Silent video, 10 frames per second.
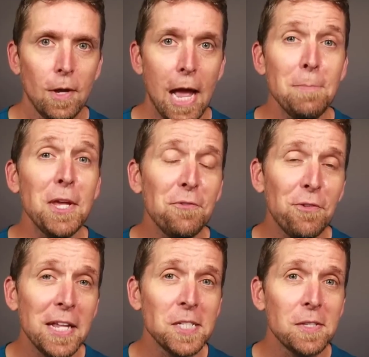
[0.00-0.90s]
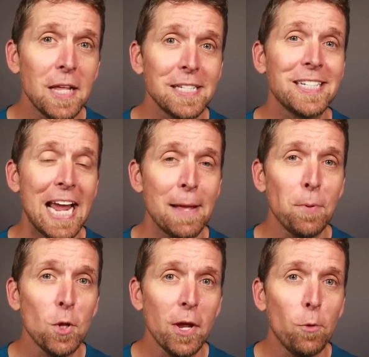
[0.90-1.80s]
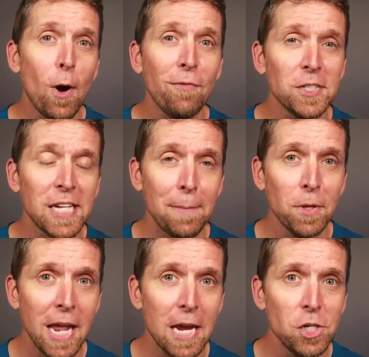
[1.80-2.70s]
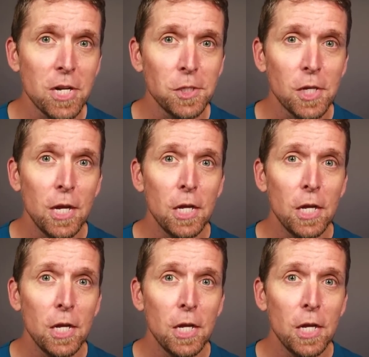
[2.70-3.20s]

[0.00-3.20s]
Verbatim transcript: I'm convinced that sample and reference applications